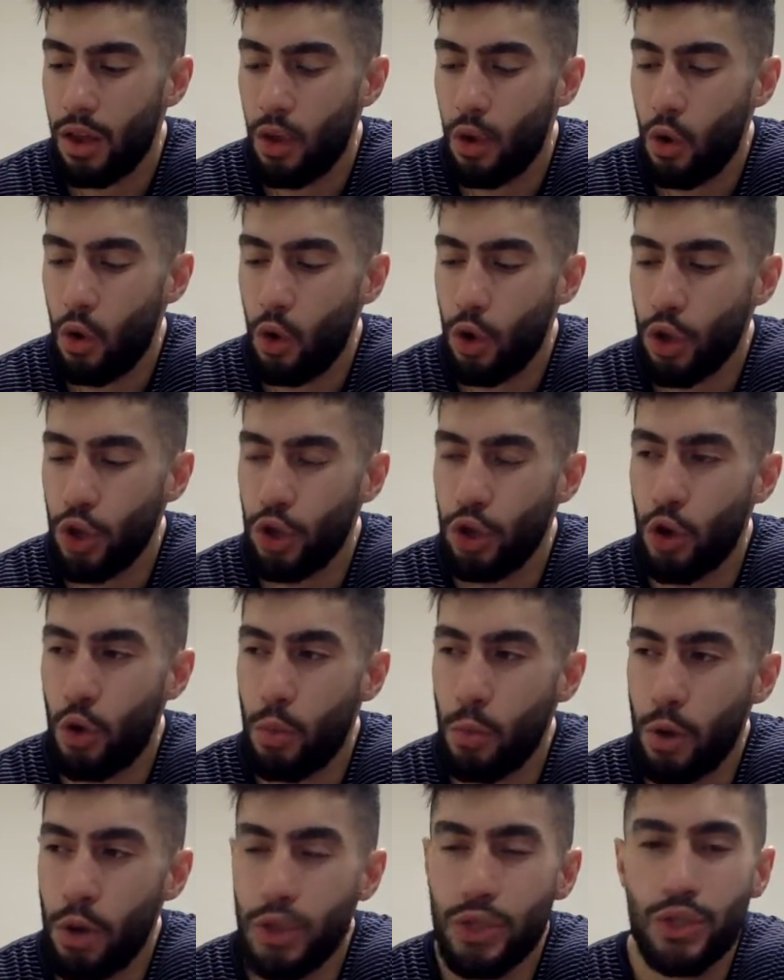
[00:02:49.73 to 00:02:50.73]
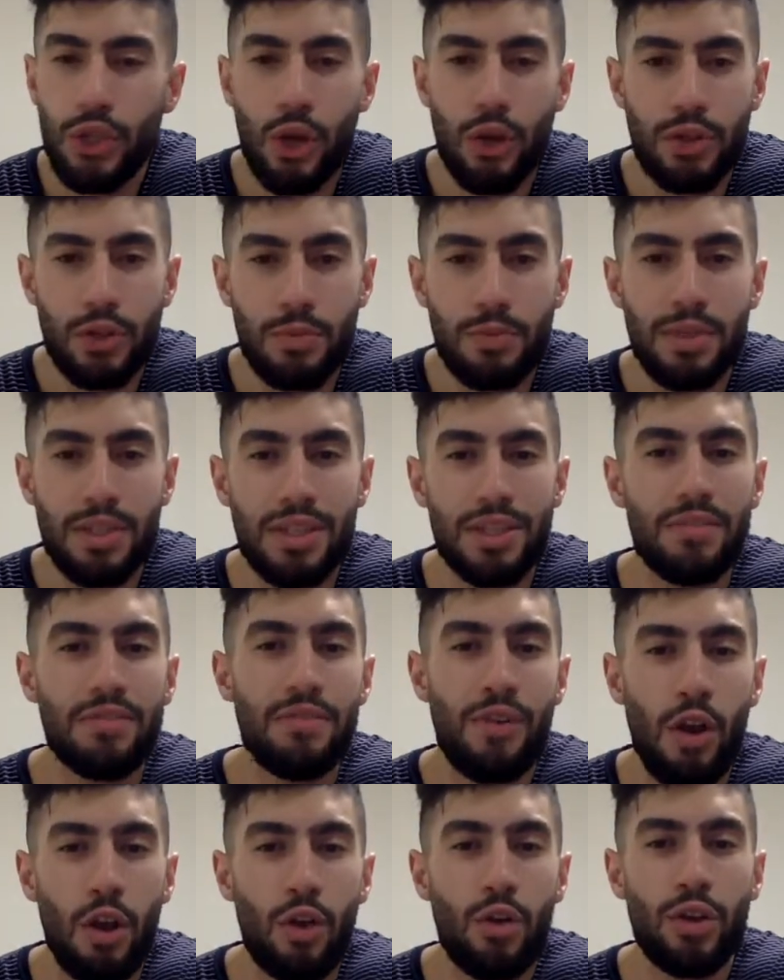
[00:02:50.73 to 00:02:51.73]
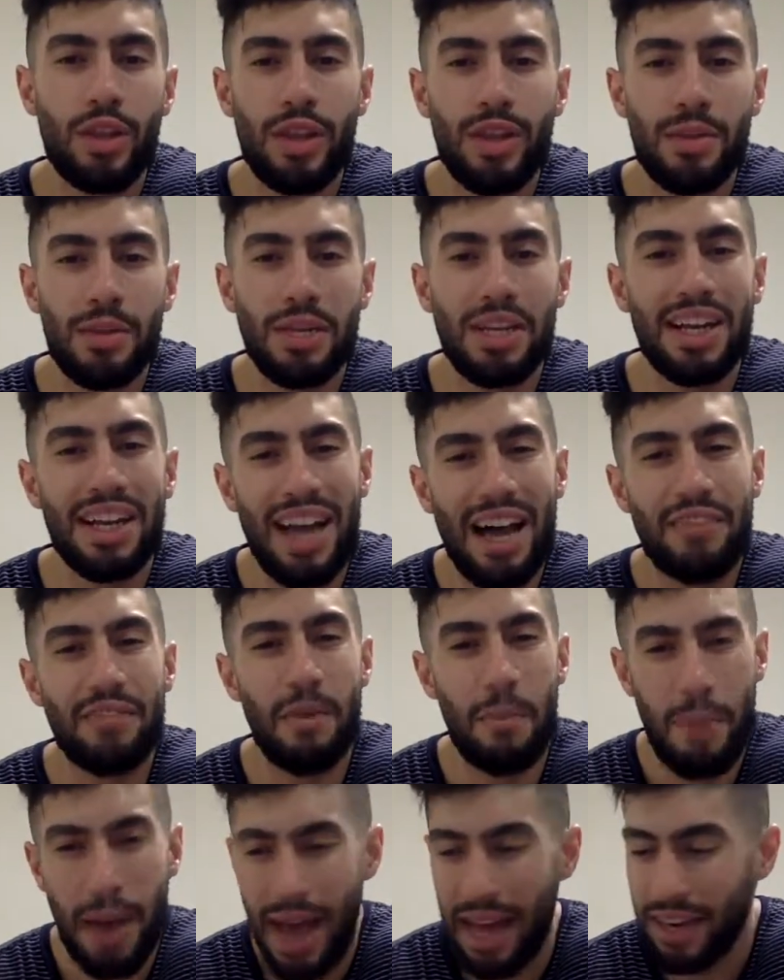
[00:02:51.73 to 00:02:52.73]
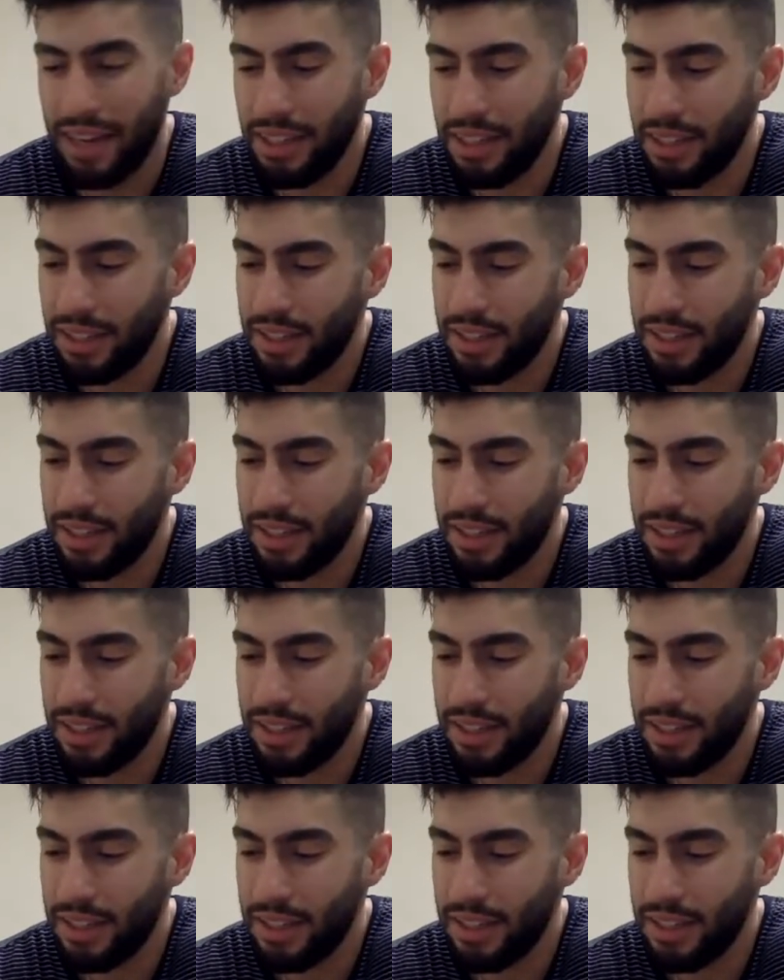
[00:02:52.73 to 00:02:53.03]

or you know, most salsa music follow the clave pattern.